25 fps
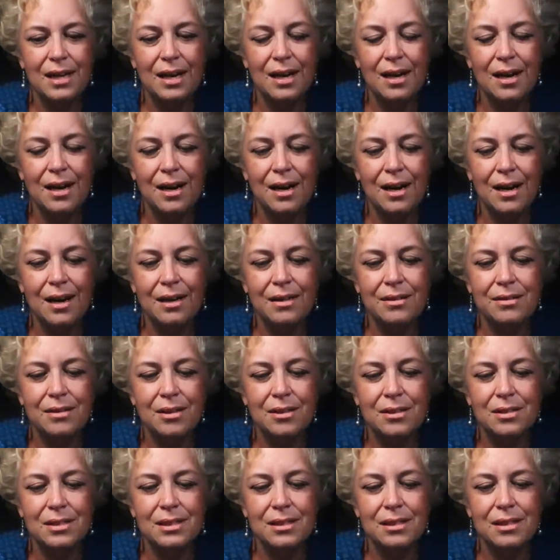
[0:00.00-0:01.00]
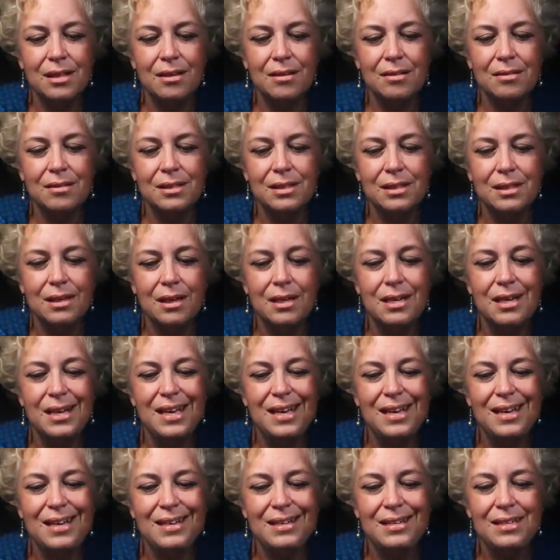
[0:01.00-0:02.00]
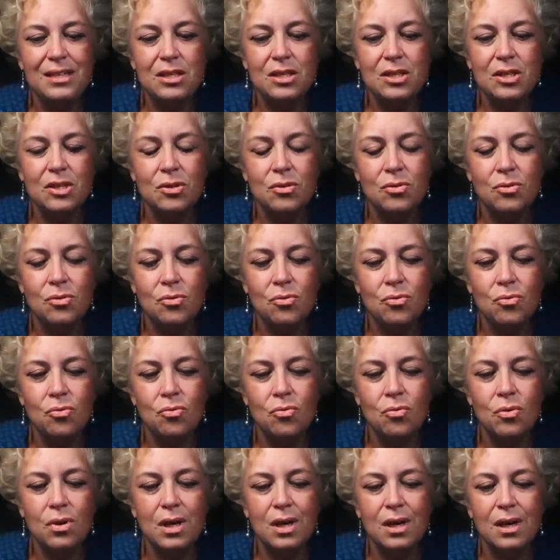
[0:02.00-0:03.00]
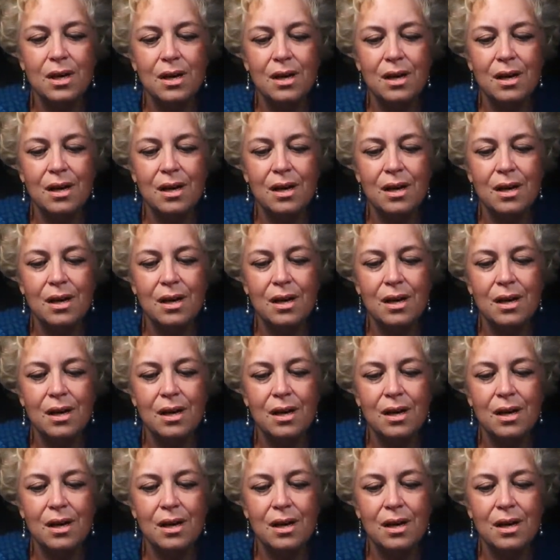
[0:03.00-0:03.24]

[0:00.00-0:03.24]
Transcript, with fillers: Uh, there's there's a need to